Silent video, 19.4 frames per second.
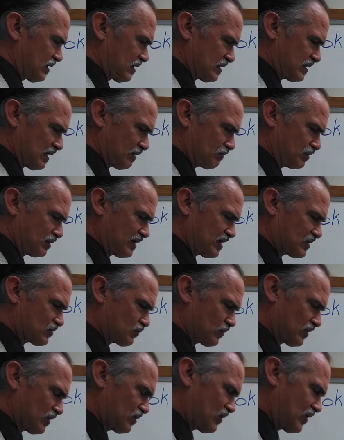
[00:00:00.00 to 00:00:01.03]
some place
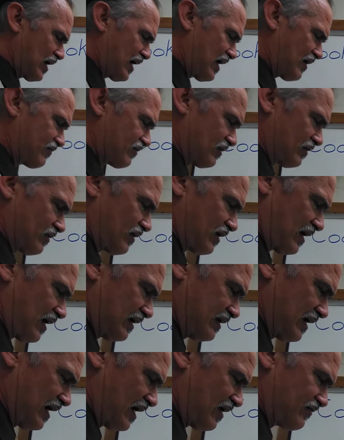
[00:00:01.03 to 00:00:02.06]
where you have
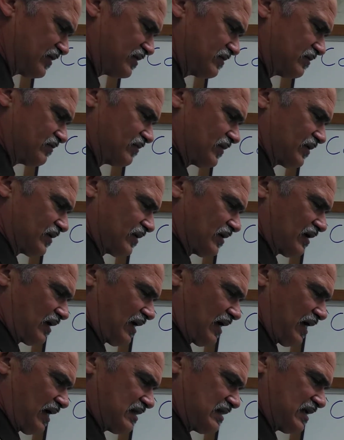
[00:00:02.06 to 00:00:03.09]
an oven,
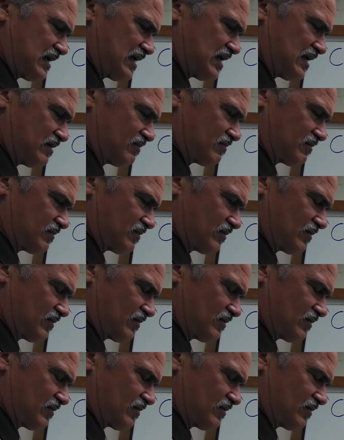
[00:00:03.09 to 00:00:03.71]
and the heat